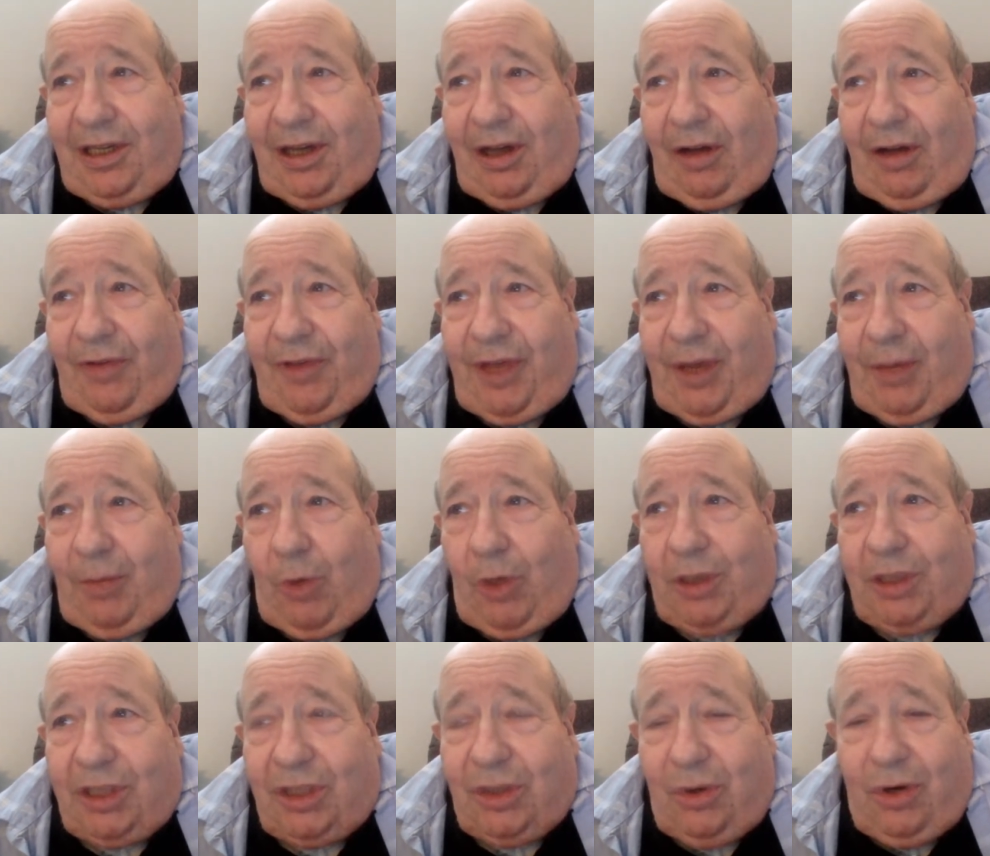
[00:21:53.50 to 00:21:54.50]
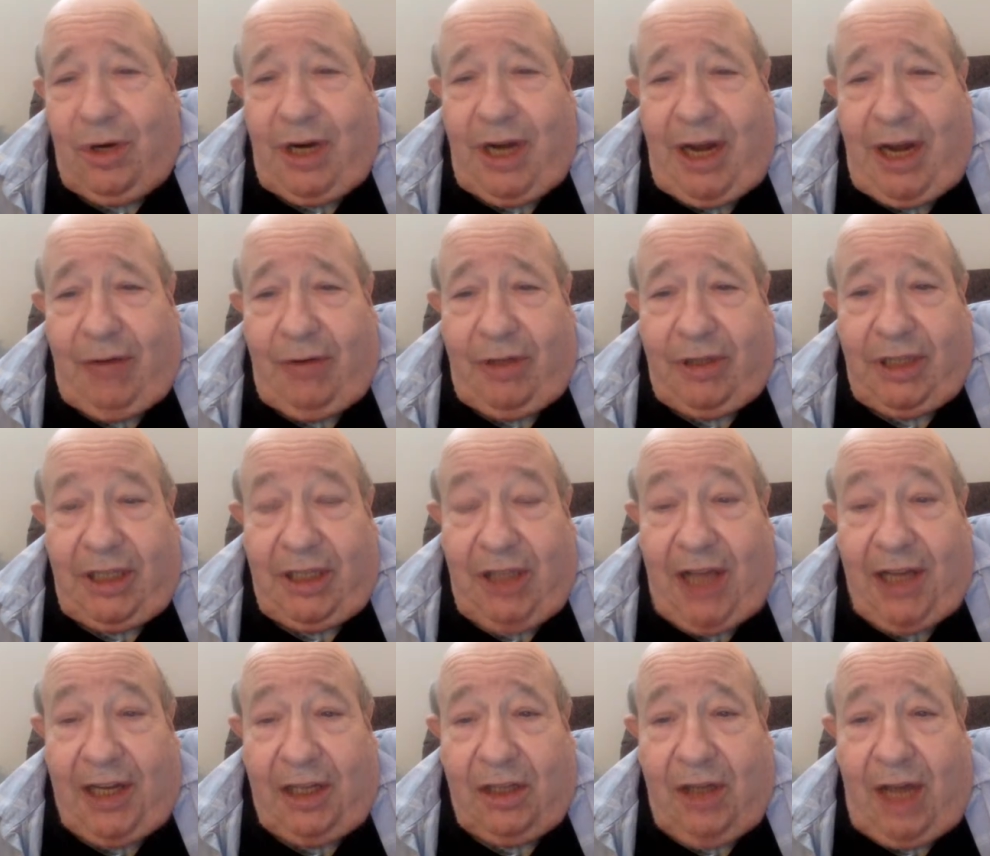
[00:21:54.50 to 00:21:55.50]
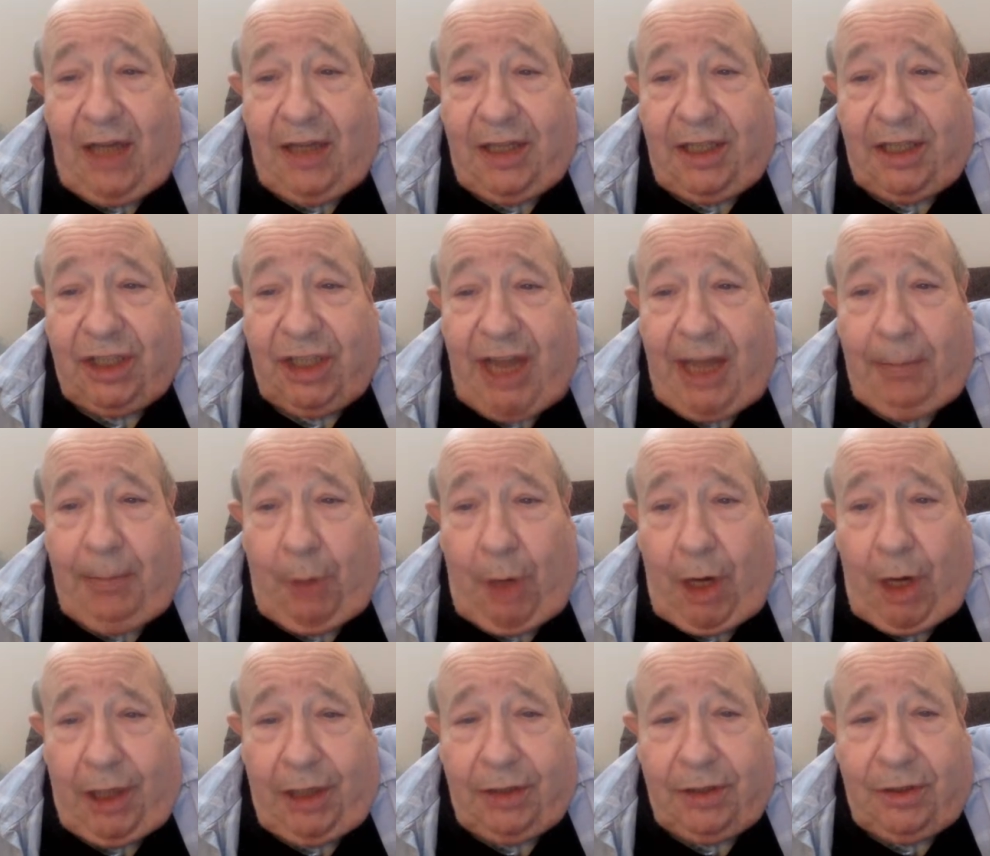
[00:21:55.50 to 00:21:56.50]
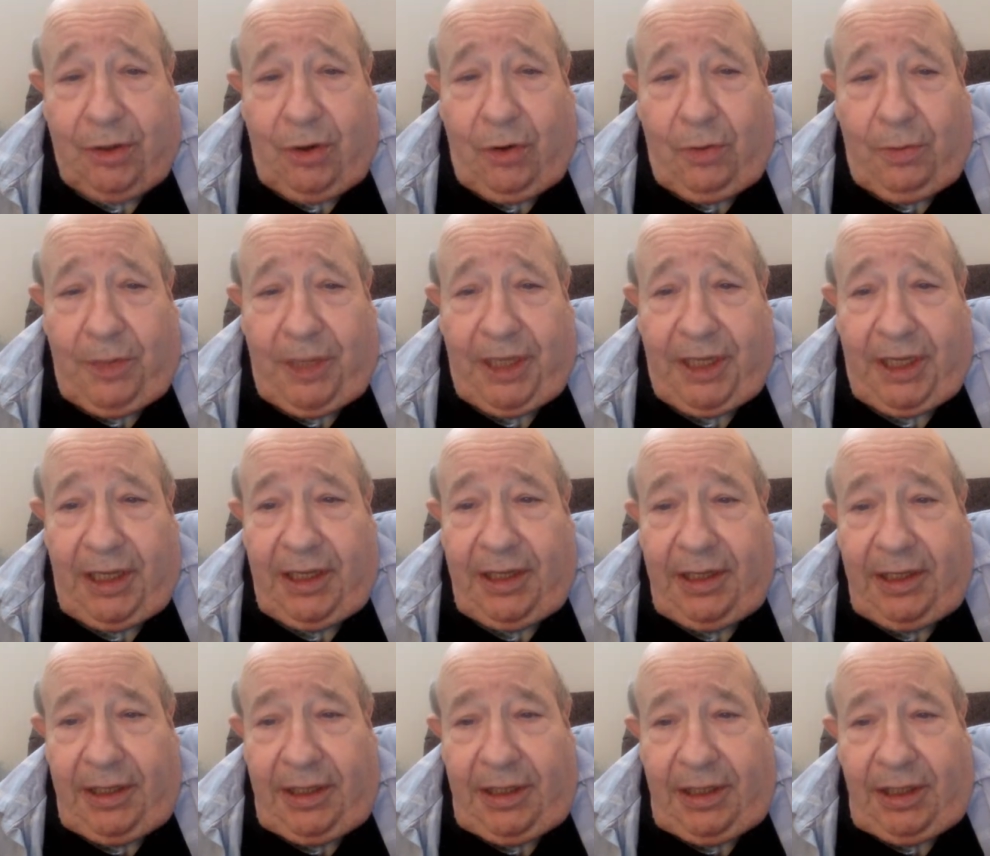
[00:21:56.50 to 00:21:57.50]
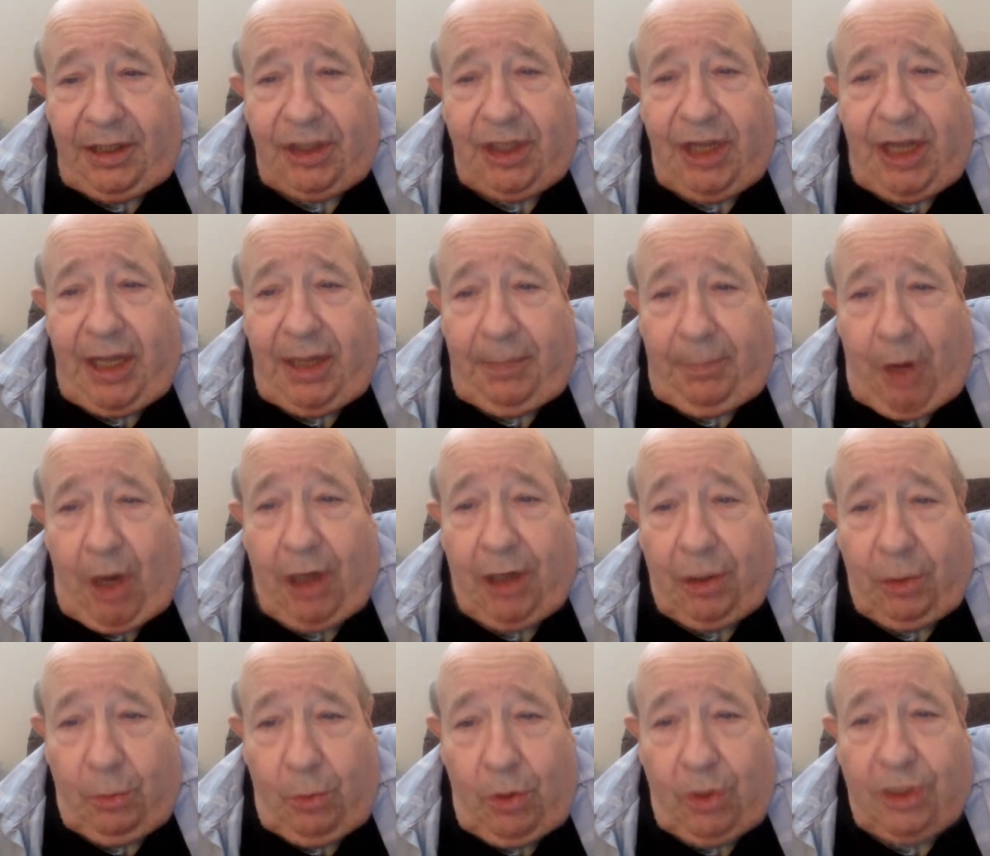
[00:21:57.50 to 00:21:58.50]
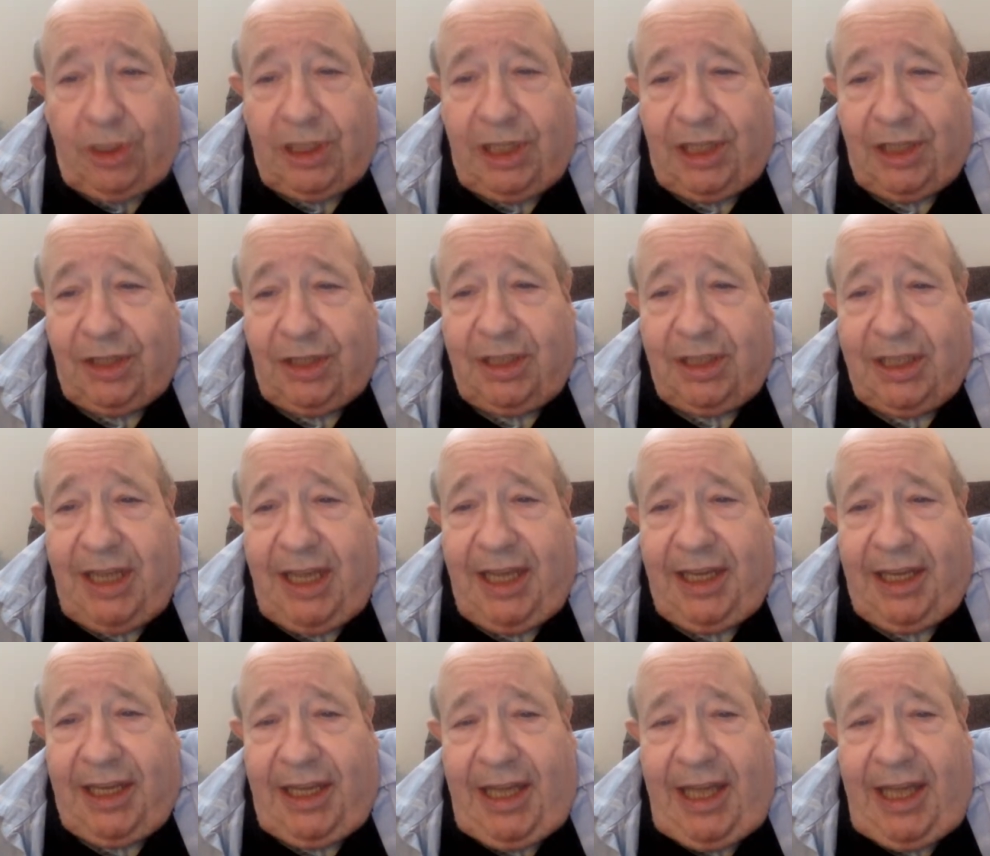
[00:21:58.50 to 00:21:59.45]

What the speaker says: of him. One story I really like a lot that Chan Parker told me, Chan Parker Woods, I should say.